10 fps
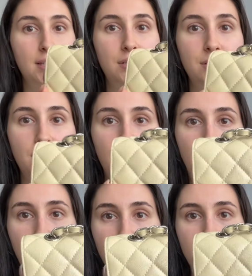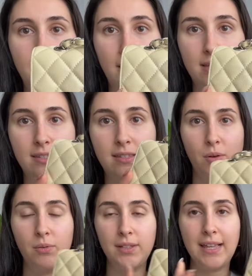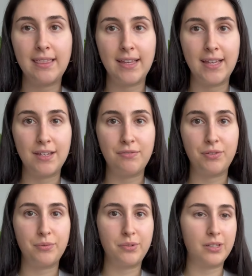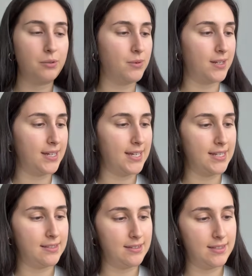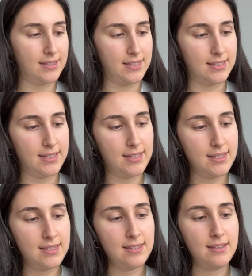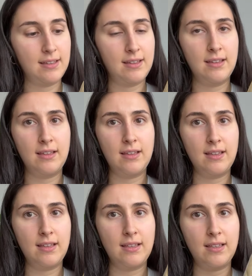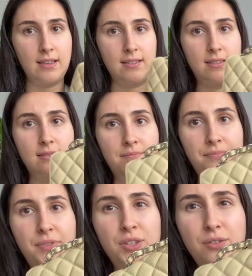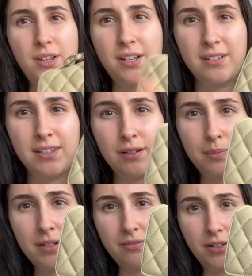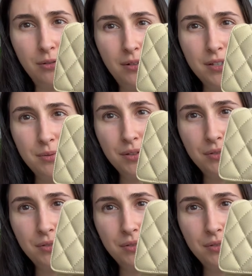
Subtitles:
looks good at first glance. The only thing, if you really want to get into the details, is you hear a little bit of a noise when you